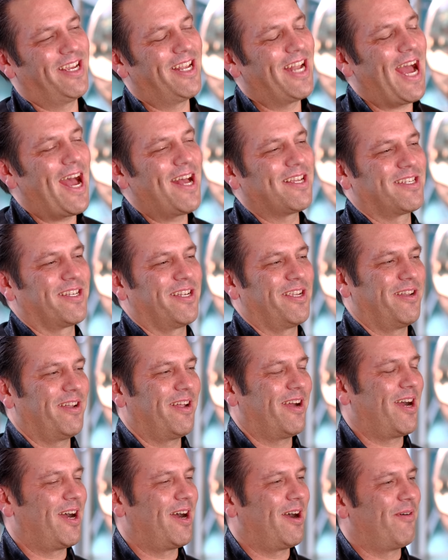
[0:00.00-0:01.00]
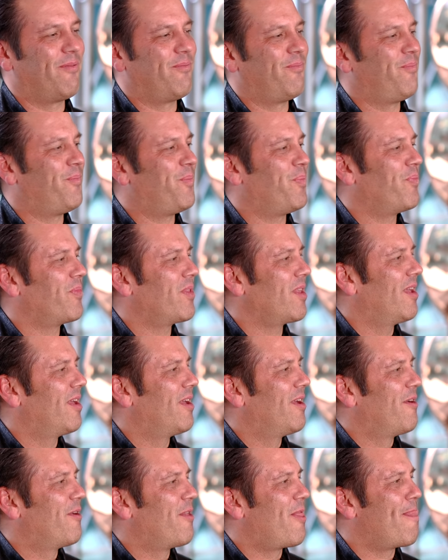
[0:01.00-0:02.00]
It hasn't. Um,
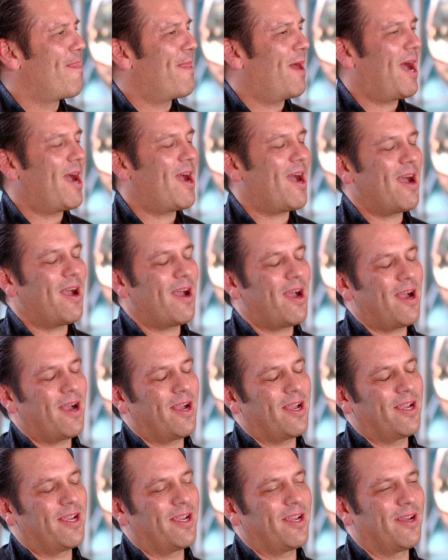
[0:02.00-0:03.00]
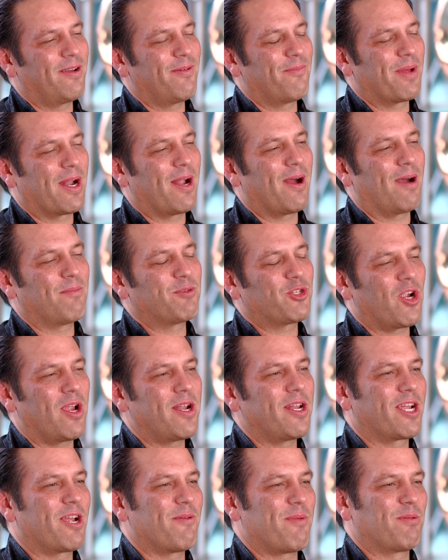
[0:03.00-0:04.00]
I, but I'm
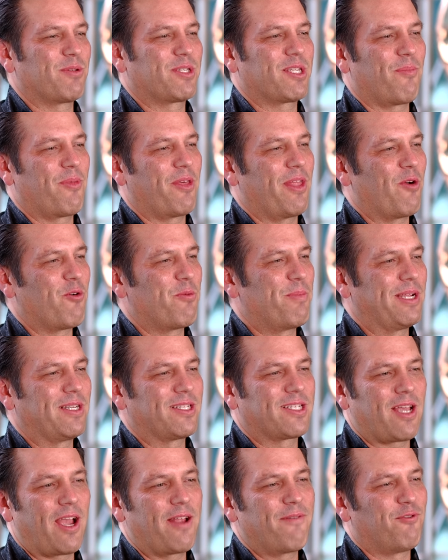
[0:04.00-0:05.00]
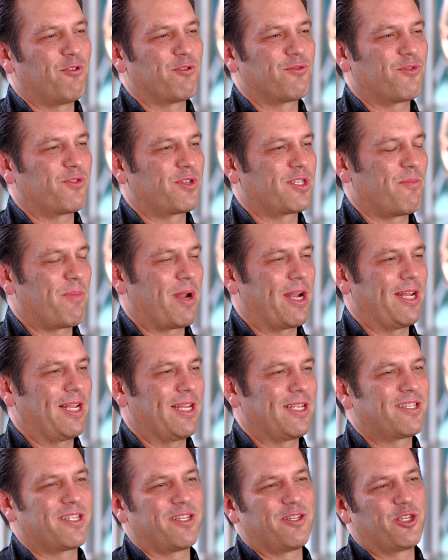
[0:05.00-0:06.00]
trying to come up with something that would be insightful for somebody to
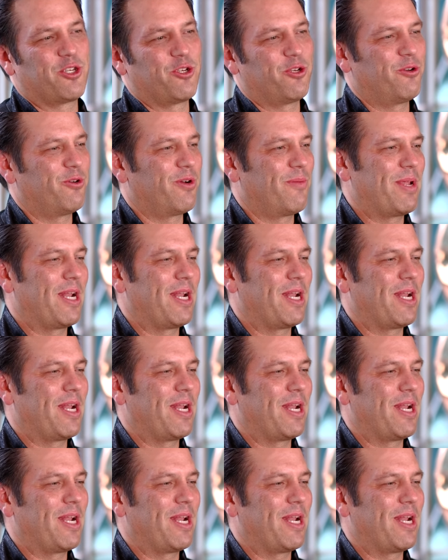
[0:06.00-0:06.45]
listen to.